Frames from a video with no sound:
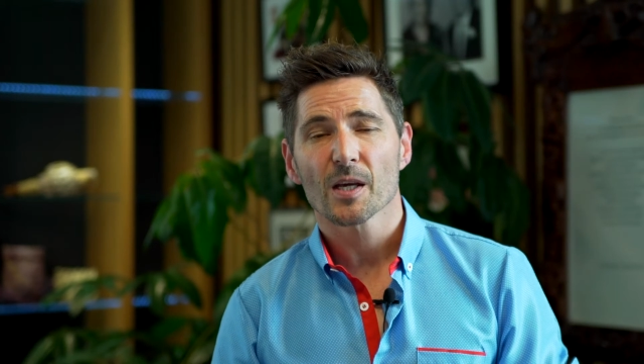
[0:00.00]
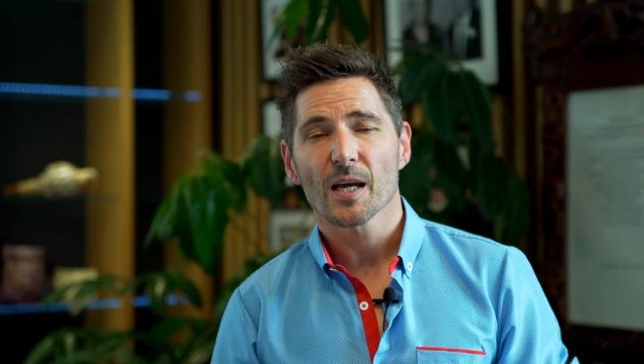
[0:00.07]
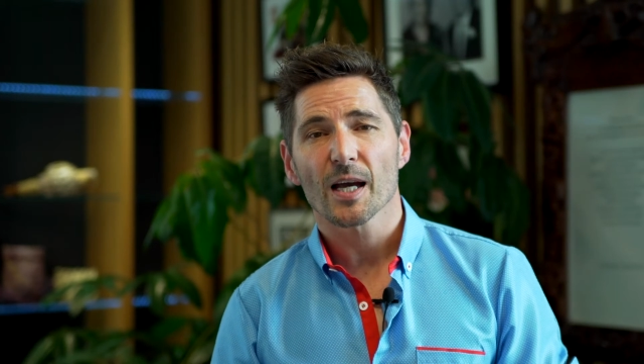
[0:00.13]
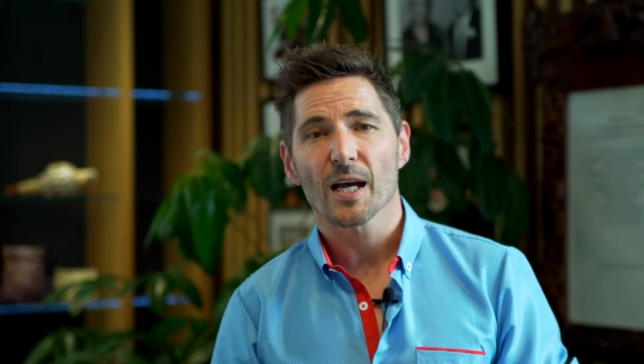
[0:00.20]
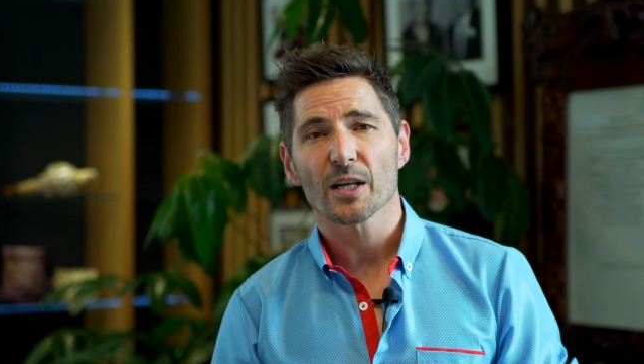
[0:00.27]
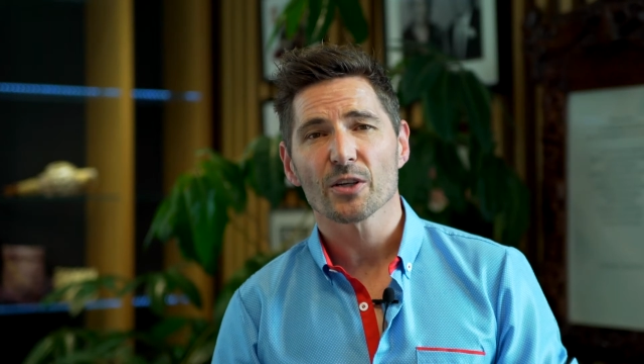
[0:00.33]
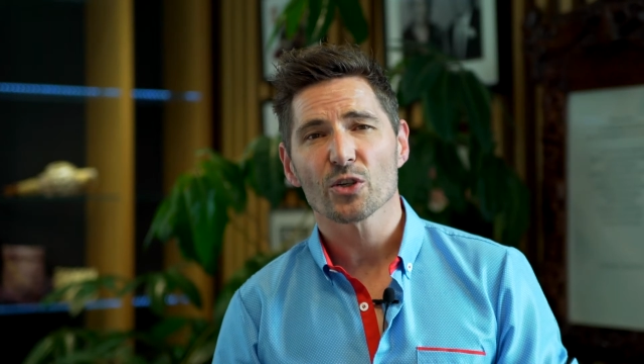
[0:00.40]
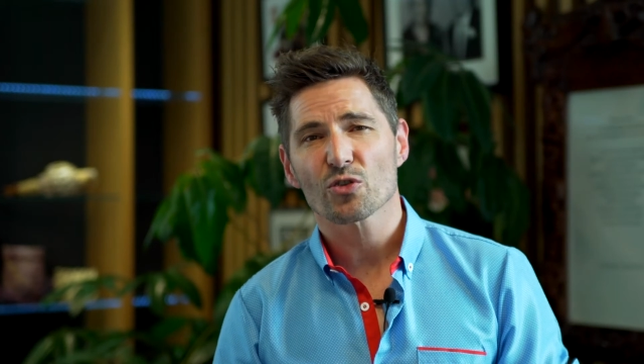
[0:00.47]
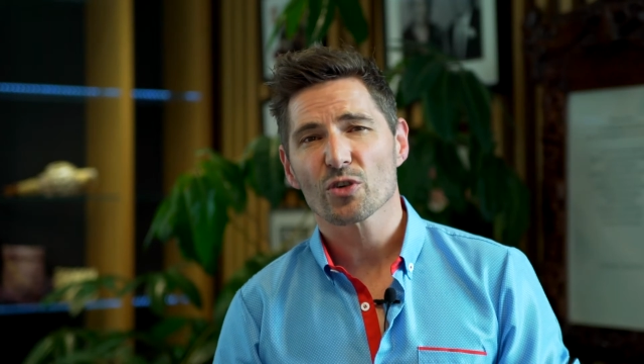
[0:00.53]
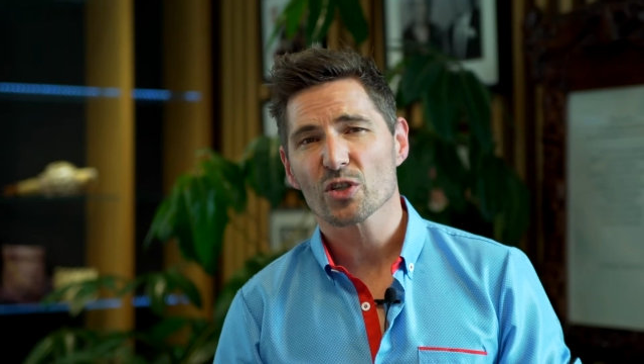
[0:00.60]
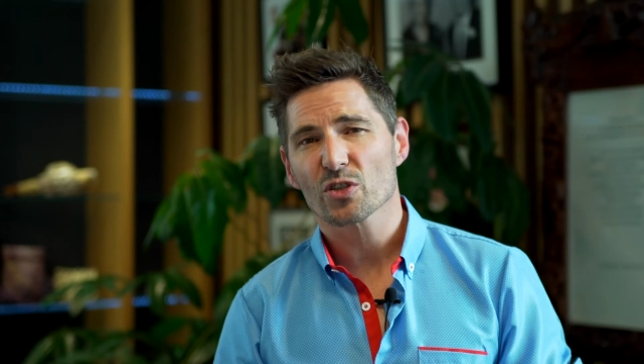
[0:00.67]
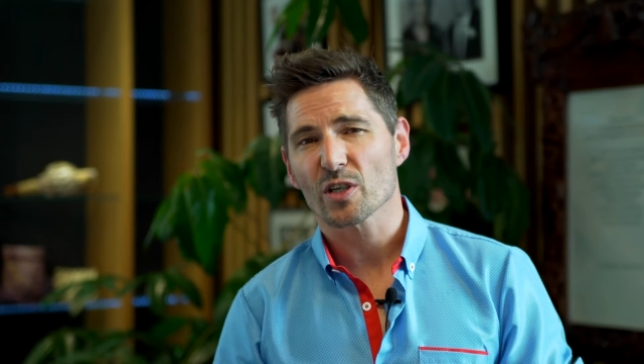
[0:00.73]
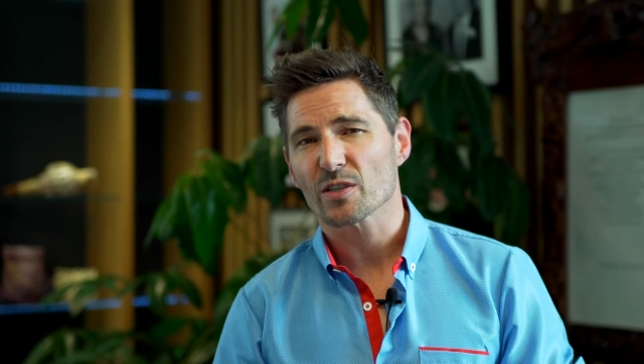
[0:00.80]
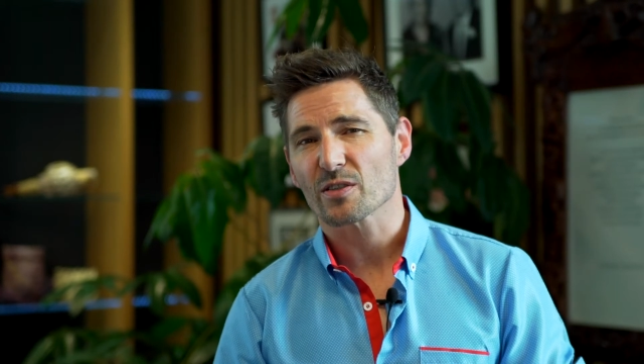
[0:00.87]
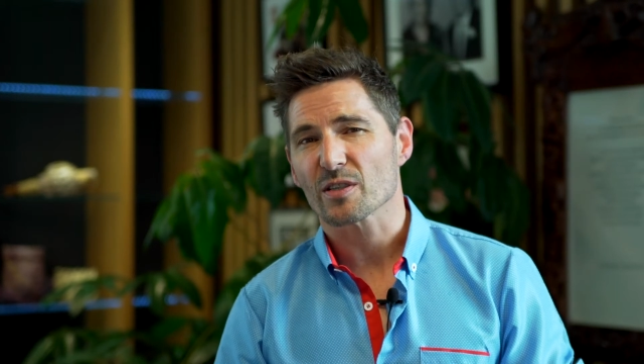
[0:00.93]

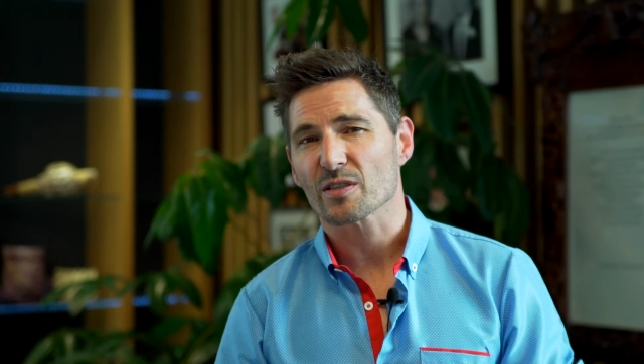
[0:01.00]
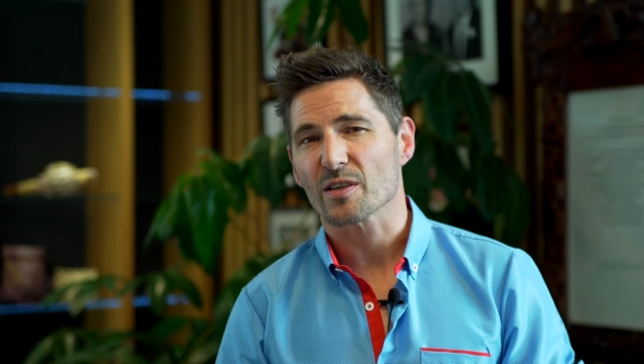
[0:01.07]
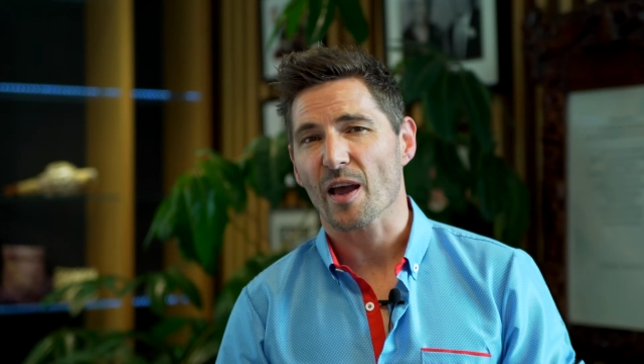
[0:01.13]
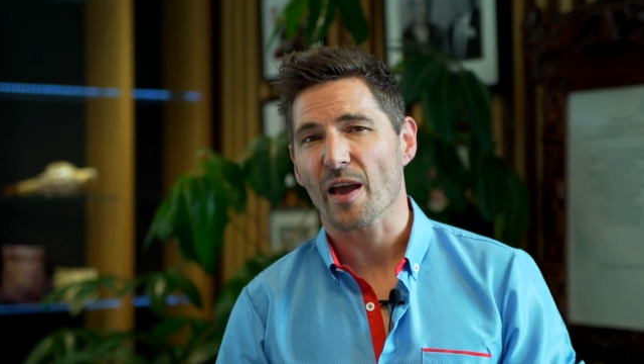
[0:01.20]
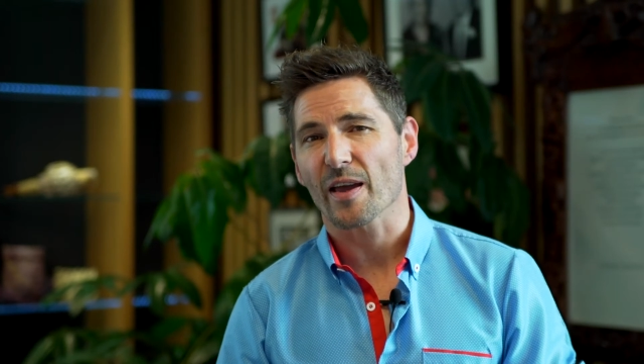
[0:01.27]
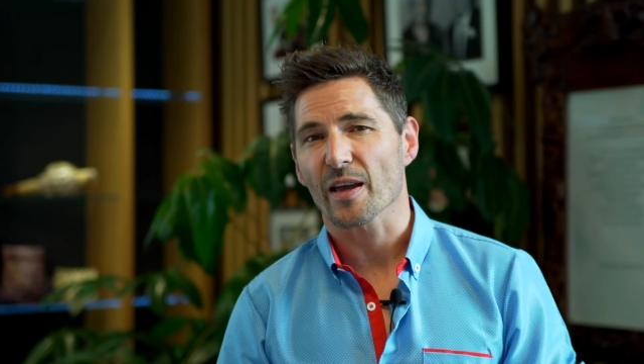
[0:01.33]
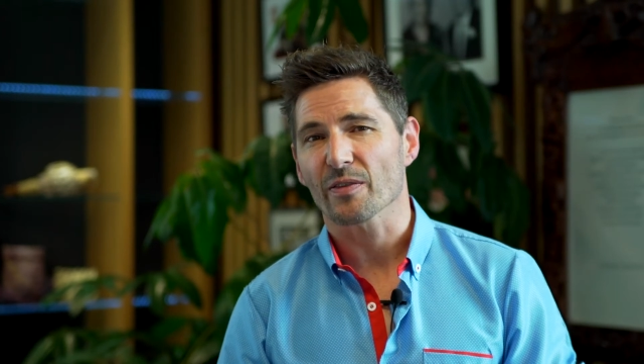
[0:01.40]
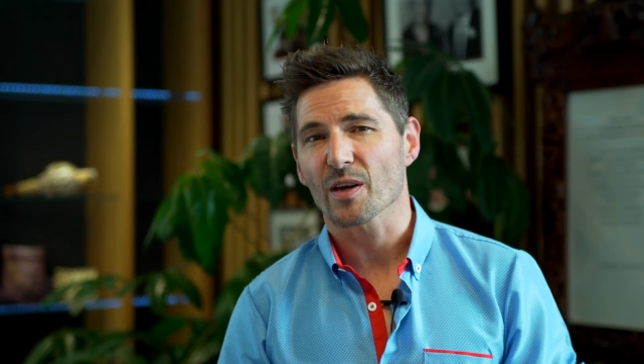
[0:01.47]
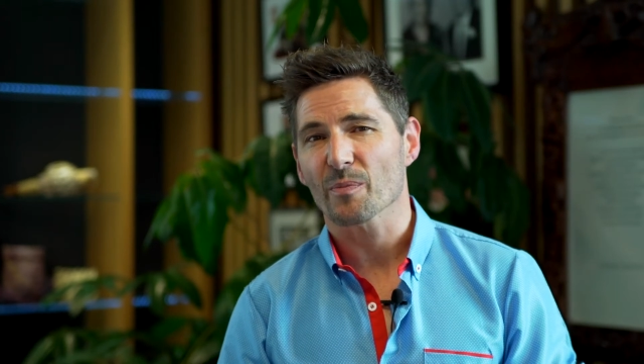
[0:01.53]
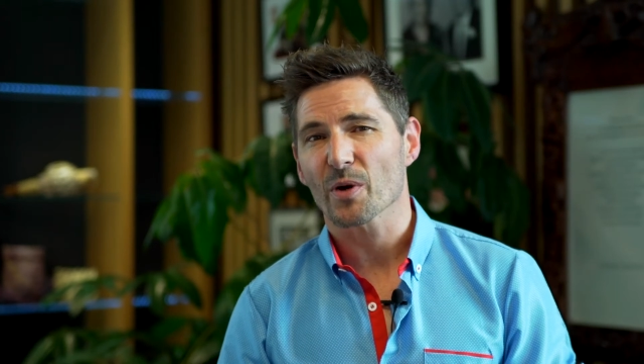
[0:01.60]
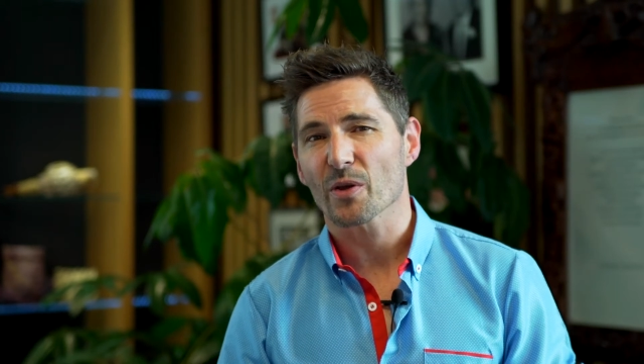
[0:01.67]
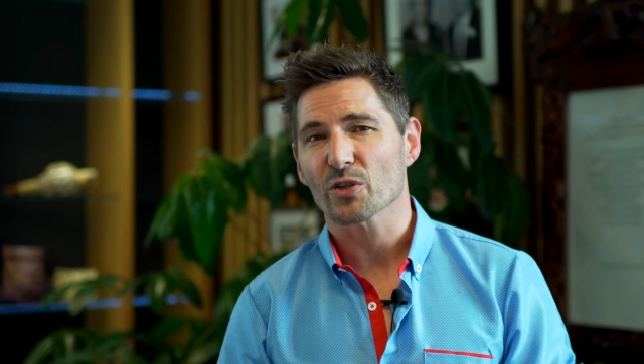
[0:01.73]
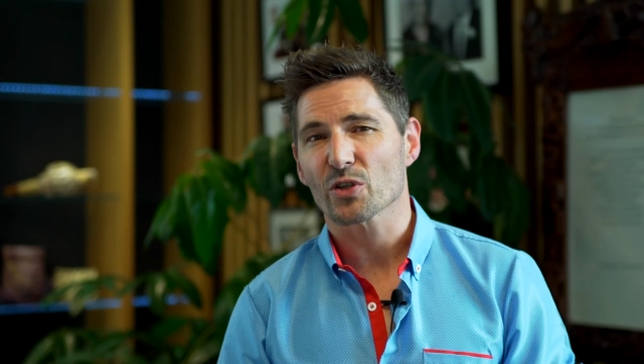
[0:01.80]
Nutritionalists are saying that by the